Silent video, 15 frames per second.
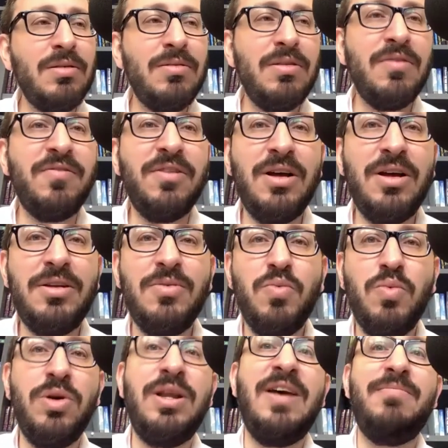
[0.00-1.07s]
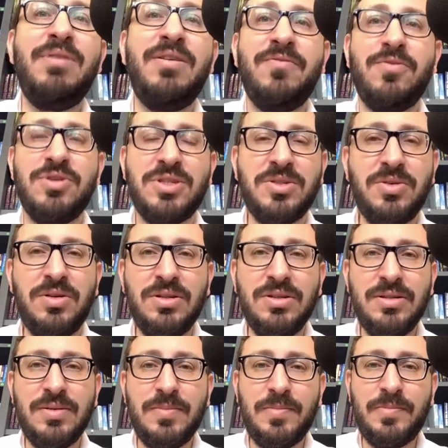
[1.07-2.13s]
the flood would have been forestalled.
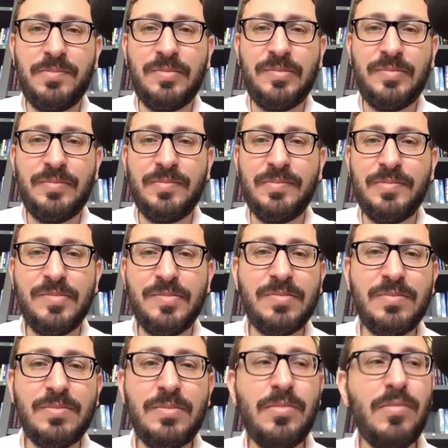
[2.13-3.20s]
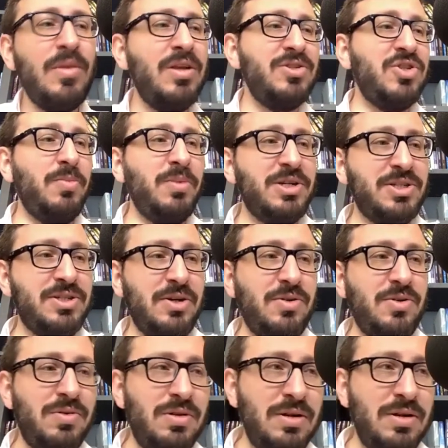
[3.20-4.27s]
So much so,